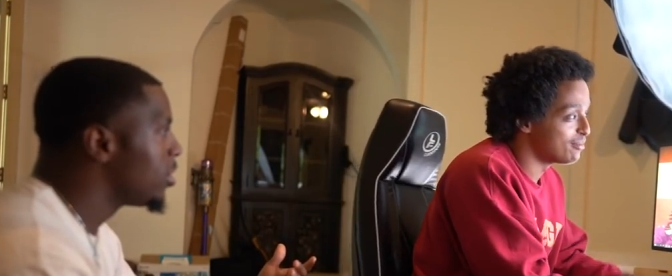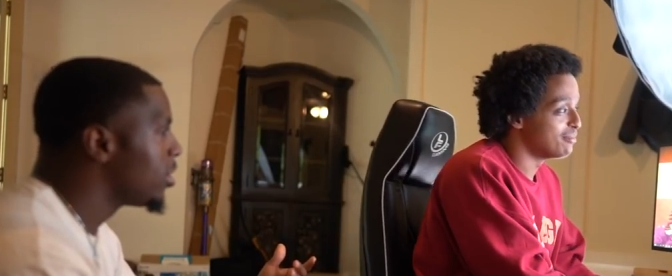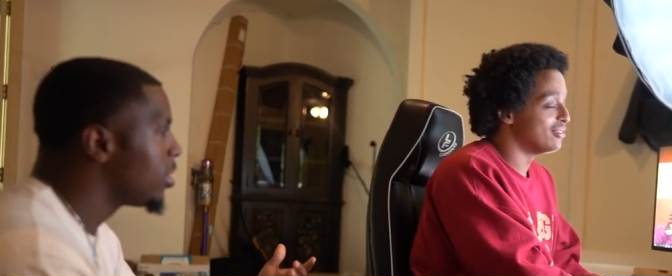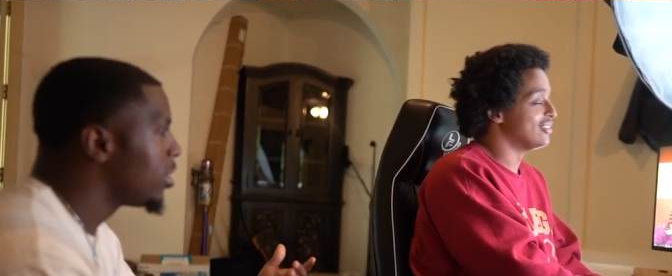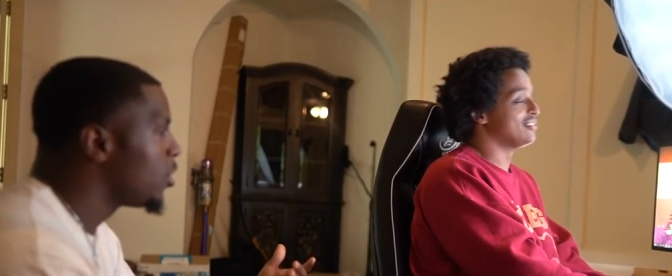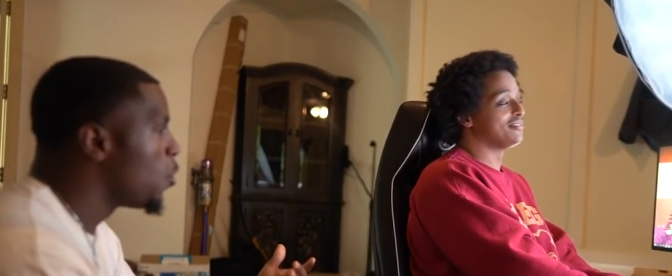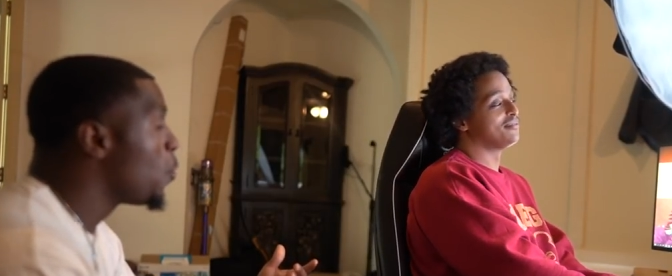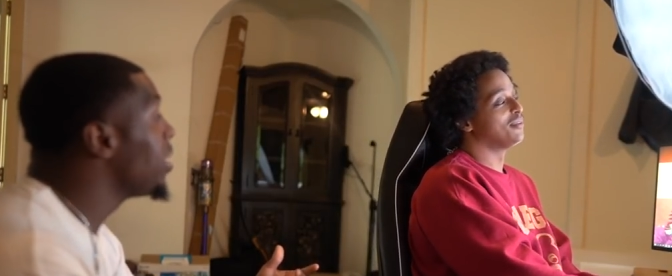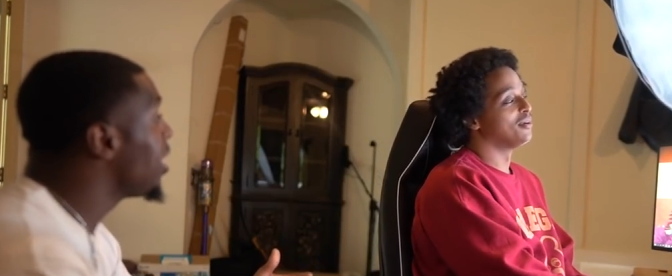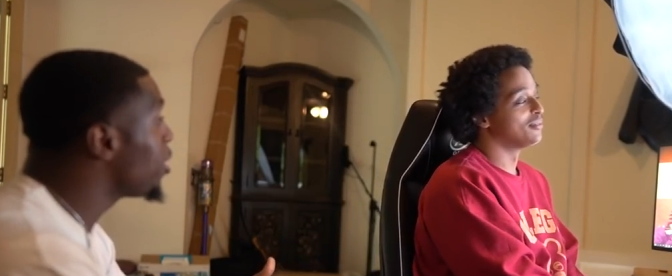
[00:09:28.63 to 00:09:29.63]
Speaker 1: don't remember it.
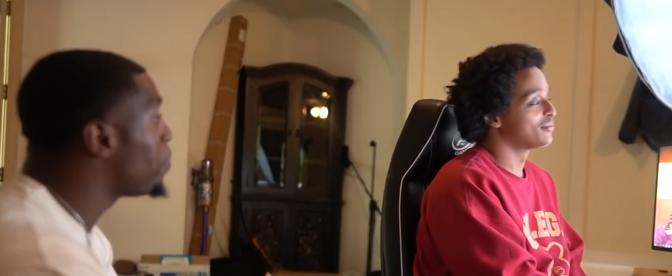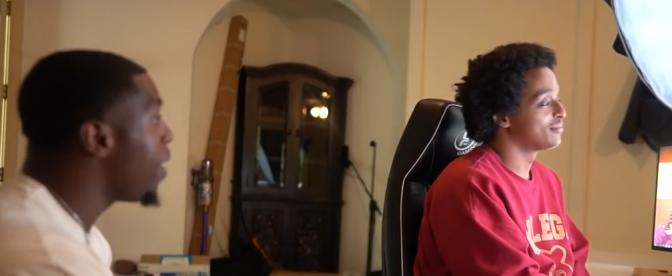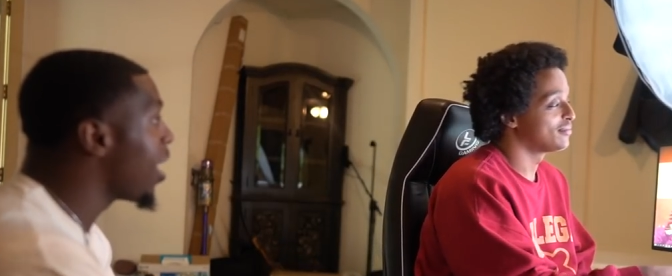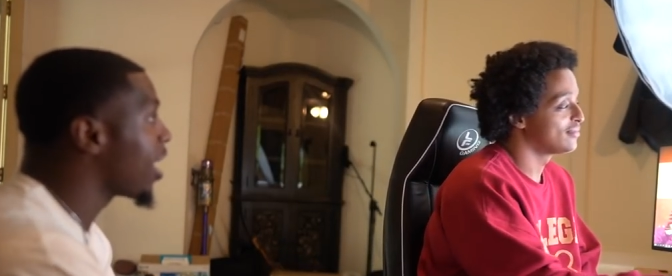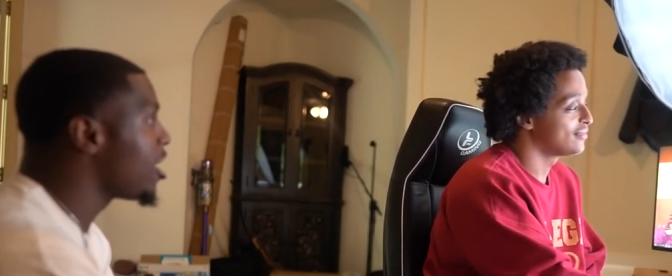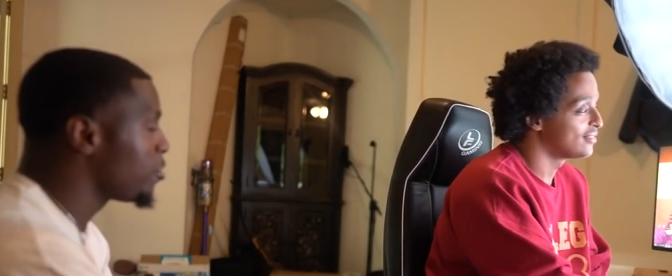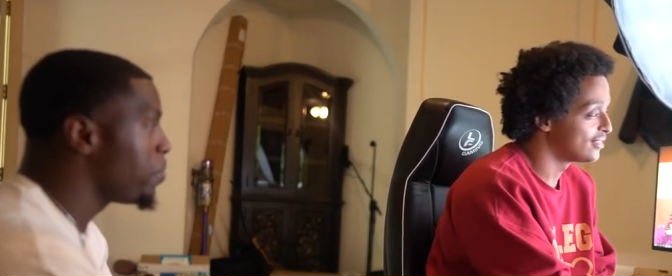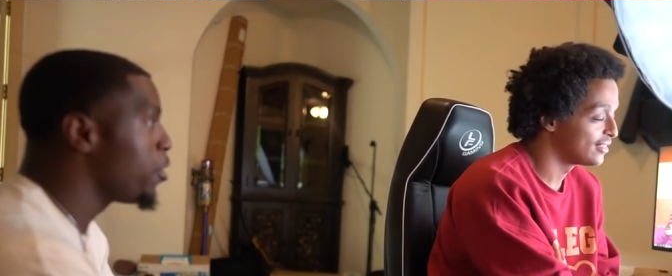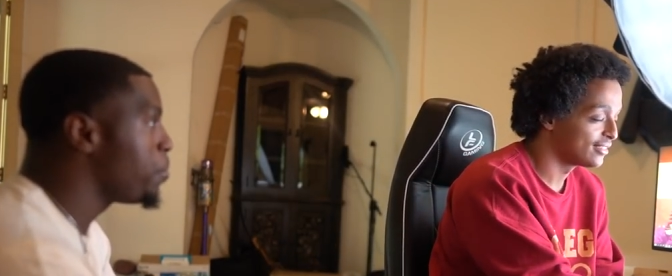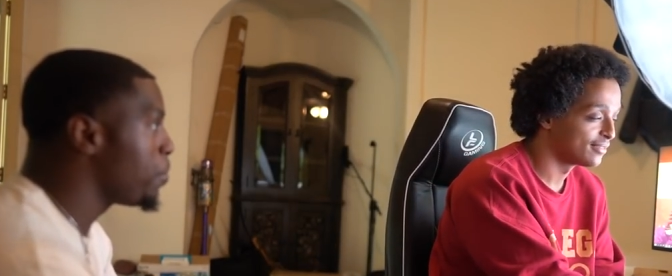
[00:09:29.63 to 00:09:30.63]
Speaker 2: We no. did the podcast, the
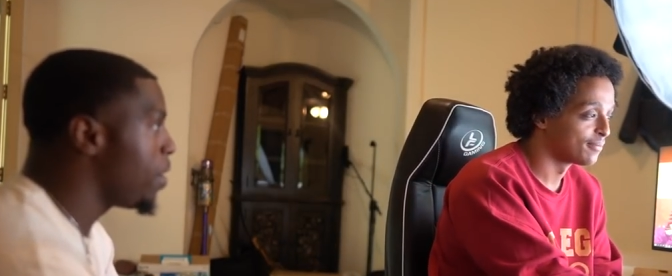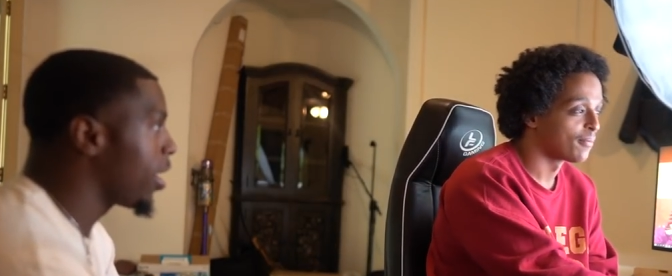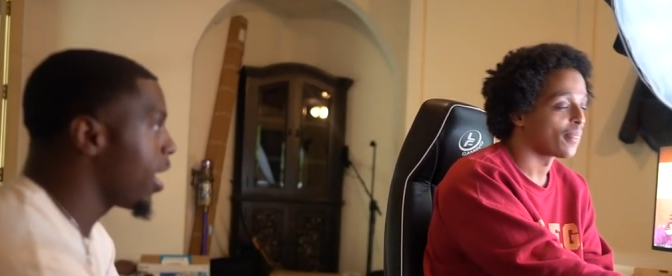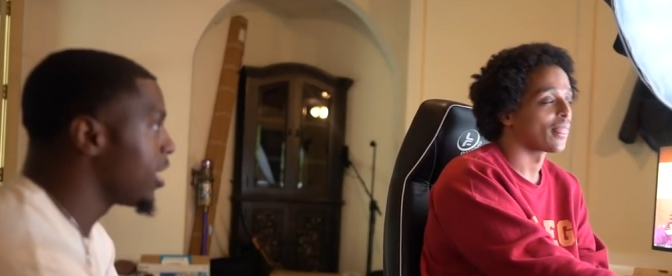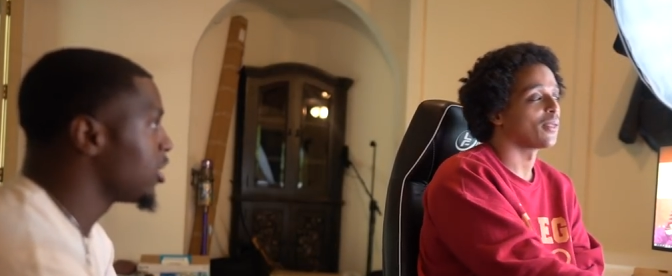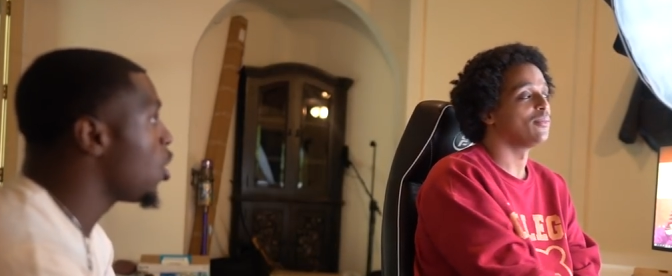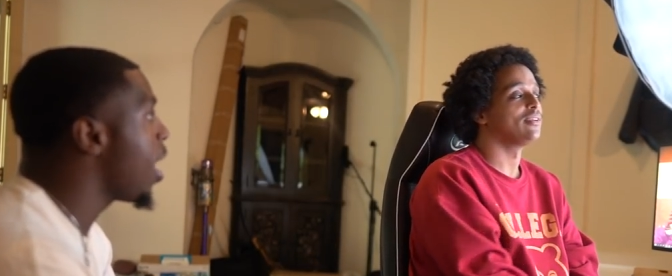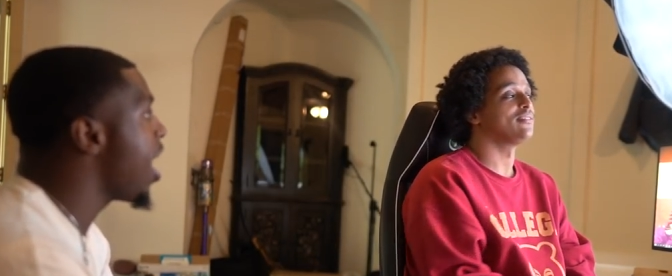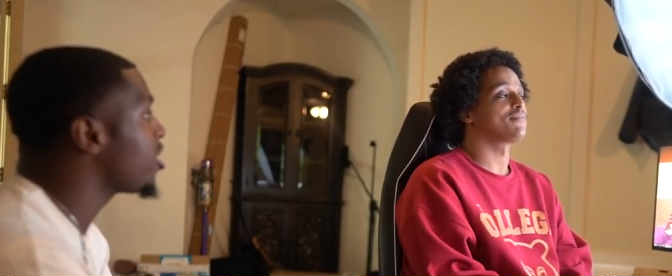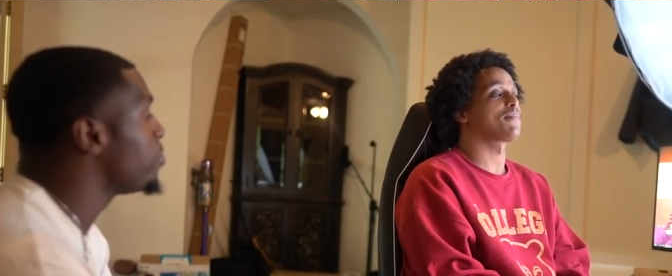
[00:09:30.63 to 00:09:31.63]
peer to peer podcast, and
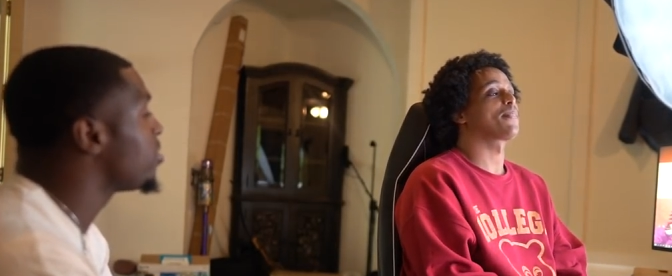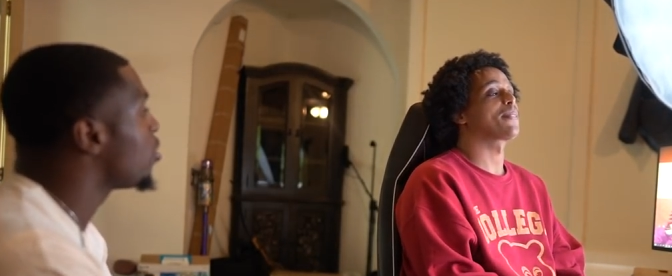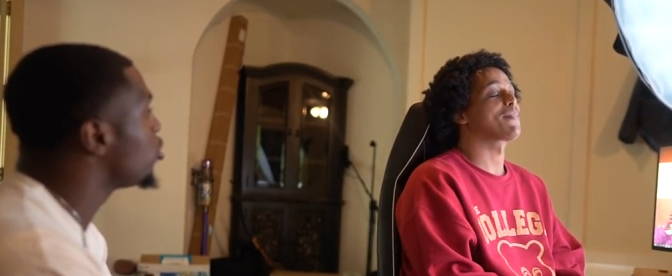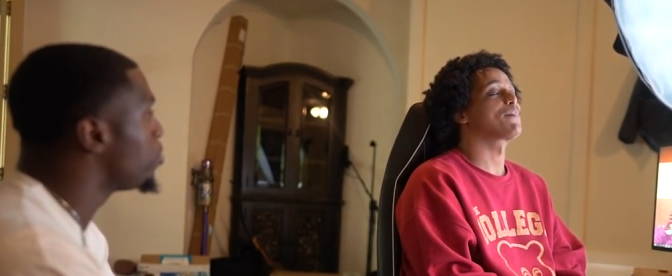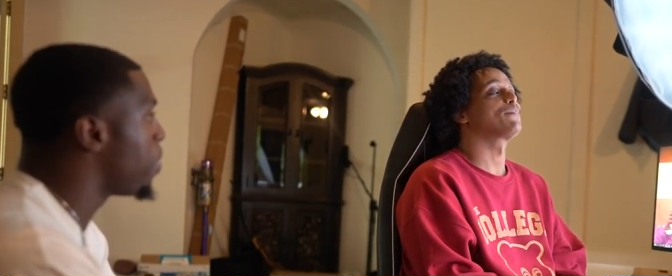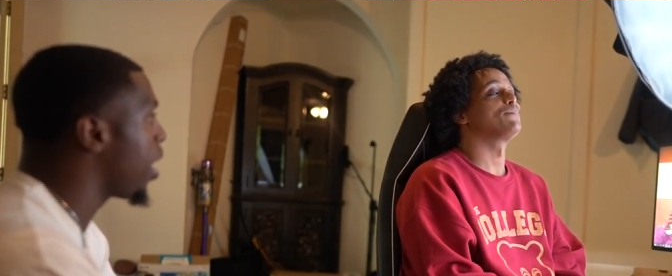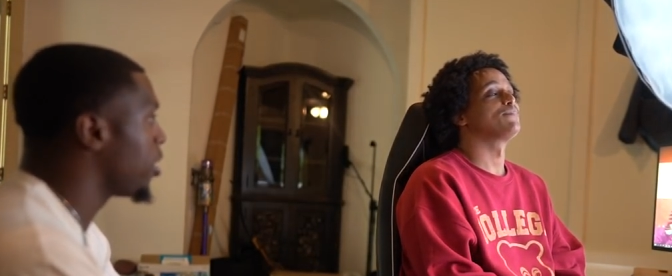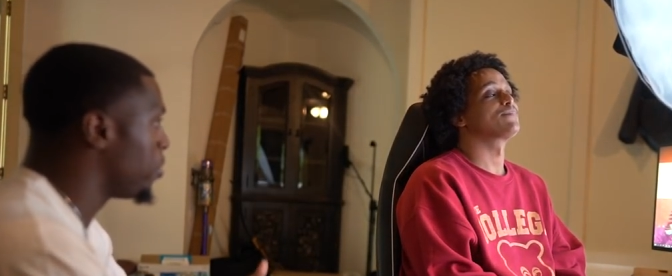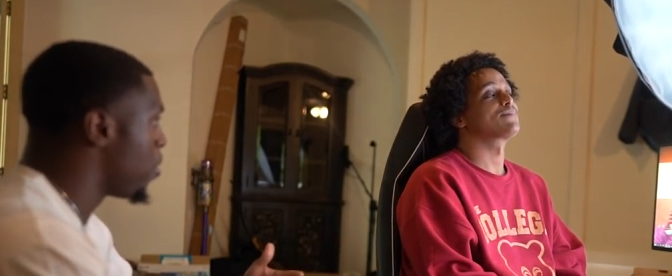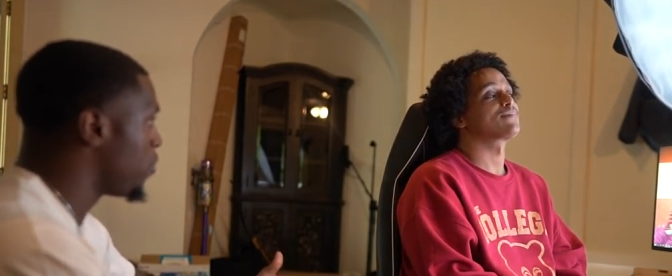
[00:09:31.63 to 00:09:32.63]
y'all yeah. asked me if Serge
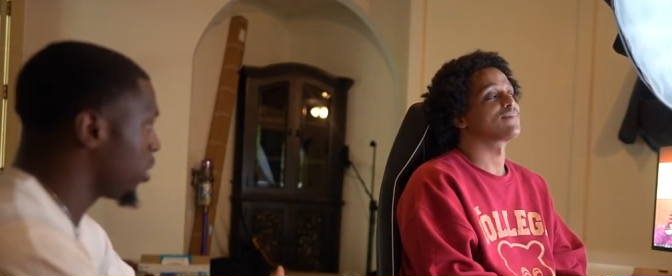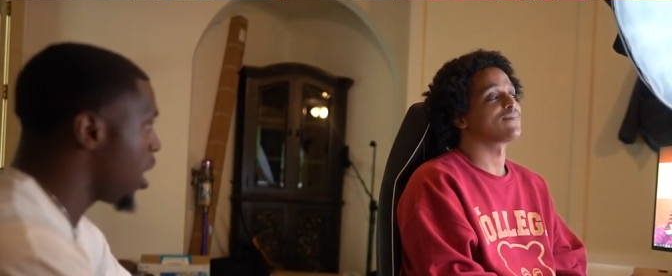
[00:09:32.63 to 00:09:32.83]
Ibaka the perfect